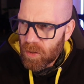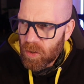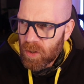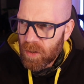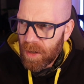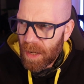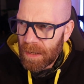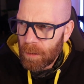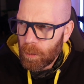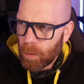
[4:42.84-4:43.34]

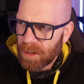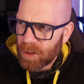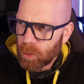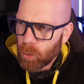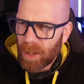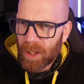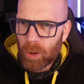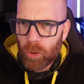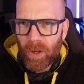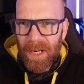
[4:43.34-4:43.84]
It's
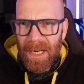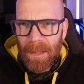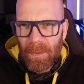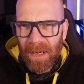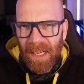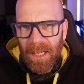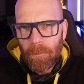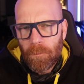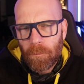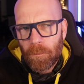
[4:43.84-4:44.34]
quite
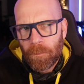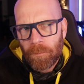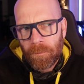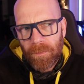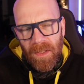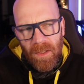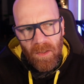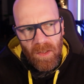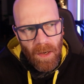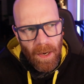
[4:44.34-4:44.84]
creamy.
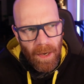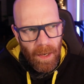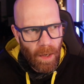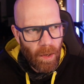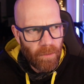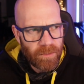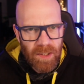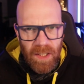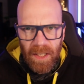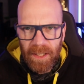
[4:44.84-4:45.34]
Slight,
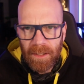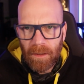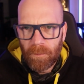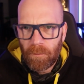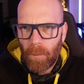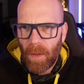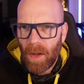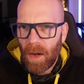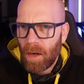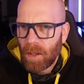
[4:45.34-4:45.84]
obviously,
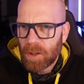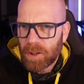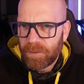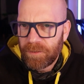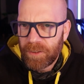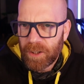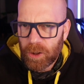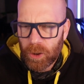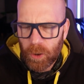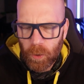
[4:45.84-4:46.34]

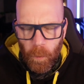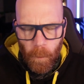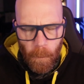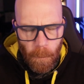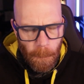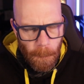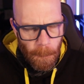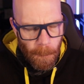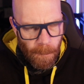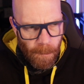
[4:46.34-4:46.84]
artificial
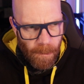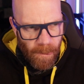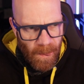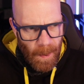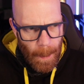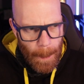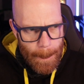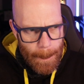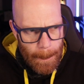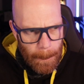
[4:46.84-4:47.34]

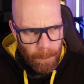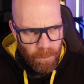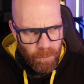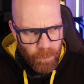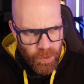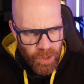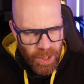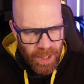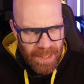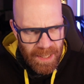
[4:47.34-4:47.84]

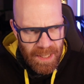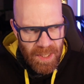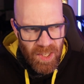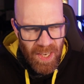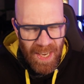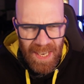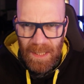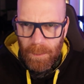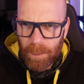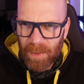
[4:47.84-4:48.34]
chickeny
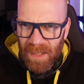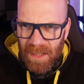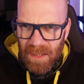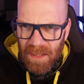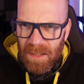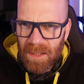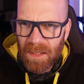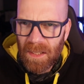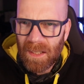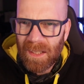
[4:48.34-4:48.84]
taste, but it's
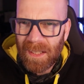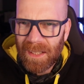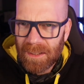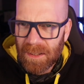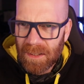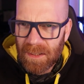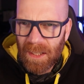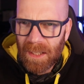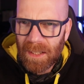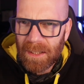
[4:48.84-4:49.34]

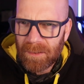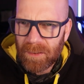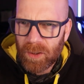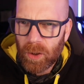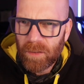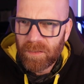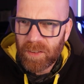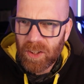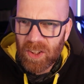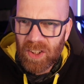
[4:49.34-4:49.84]
certainly a
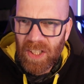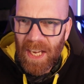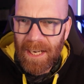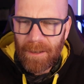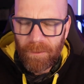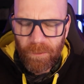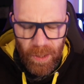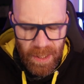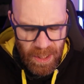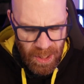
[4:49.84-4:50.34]
sort of a
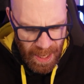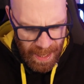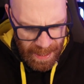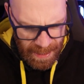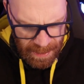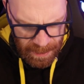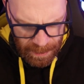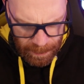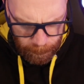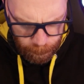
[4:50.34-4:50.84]
savoury
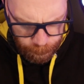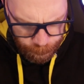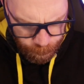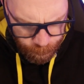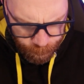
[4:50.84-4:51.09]
taste.